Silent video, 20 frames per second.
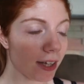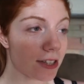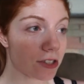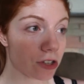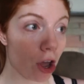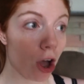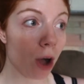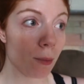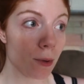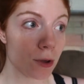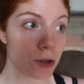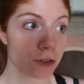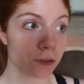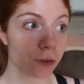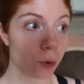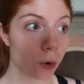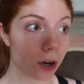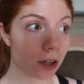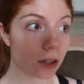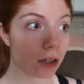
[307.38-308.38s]
It's almost
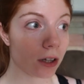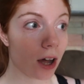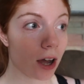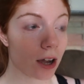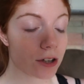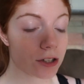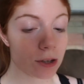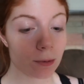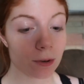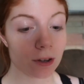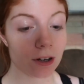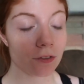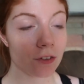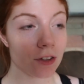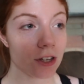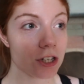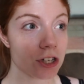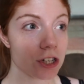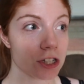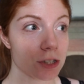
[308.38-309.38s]
4 o'clock, so I'm gonna
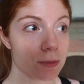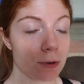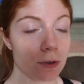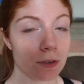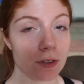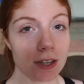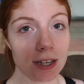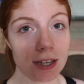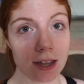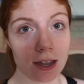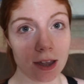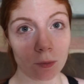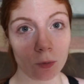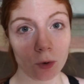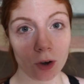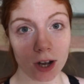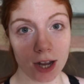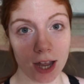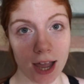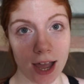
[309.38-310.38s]
finish this smoothie and
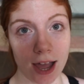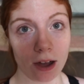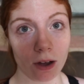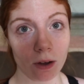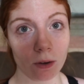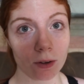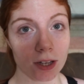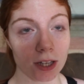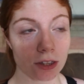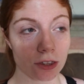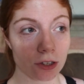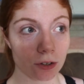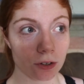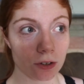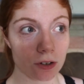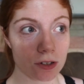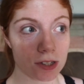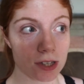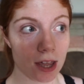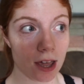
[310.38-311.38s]
work out, get the
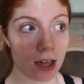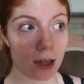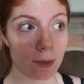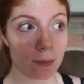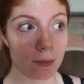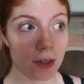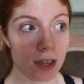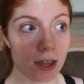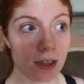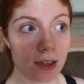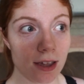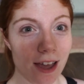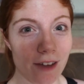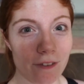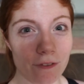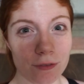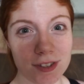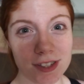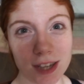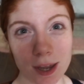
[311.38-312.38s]
girls up.
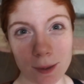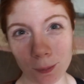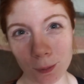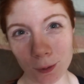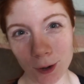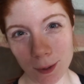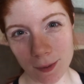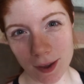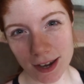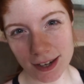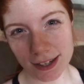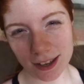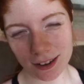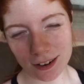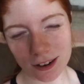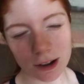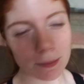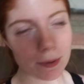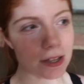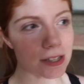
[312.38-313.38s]
At some point make
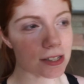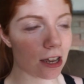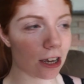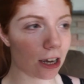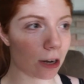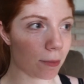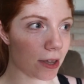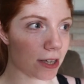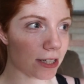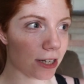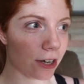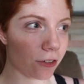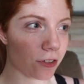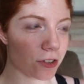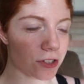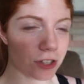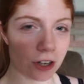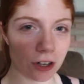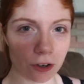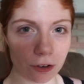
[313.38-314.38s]
dinner, but it's not gonna be a dinner
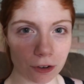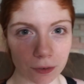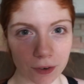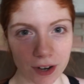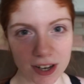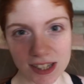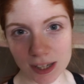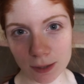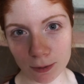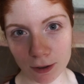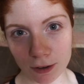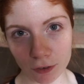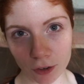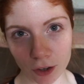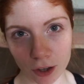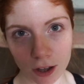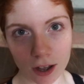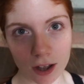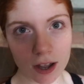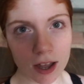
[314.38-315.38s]
that's gonna go in the recipe
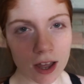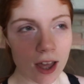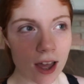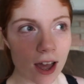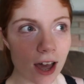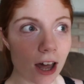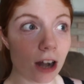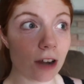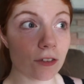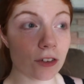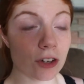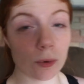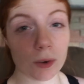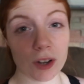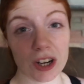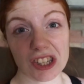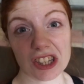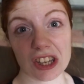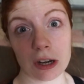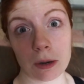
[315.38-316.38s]
vlog. I don't even know
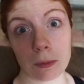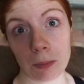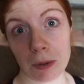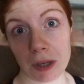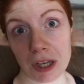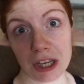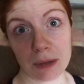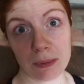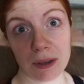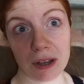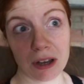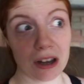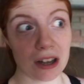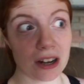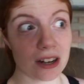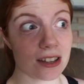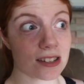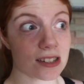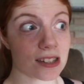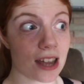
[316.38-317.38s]
what it's gonna be, to be
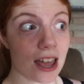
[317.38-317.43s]
honest.